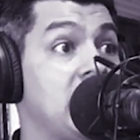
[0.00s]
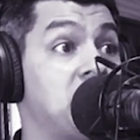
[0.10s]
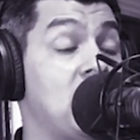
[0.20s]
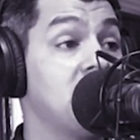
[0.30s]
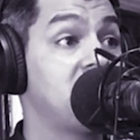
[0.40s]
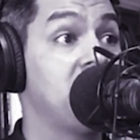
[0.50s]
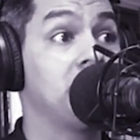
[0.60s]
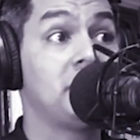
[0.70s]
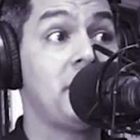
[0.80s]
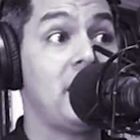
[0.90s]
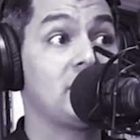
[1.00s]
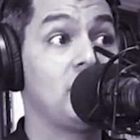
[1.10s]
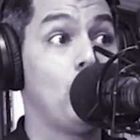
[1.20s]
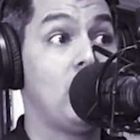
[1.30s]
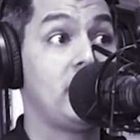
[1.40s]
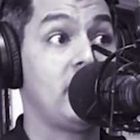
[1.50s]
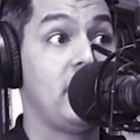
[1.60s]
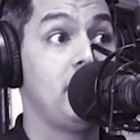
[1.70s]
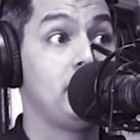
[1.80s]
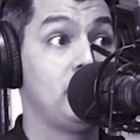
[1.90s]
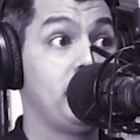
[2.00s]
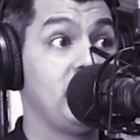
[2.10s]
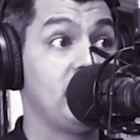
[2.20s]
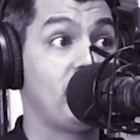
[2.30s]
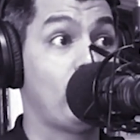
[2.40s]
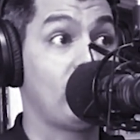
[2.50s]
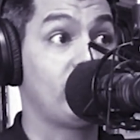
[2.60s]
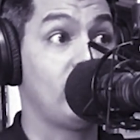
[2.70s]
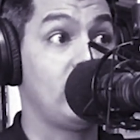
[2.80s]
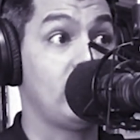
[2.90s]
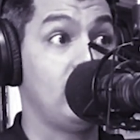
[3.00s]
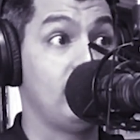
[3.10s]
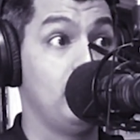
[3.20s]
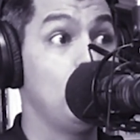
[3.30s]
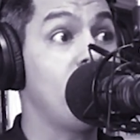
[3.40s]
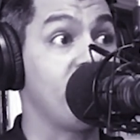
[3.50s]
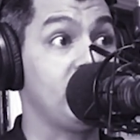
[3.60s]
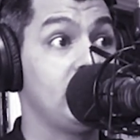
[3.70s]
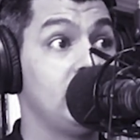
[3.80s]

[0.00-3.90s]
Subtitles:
And John Singleton actually wanted him to be the forefront of the movie.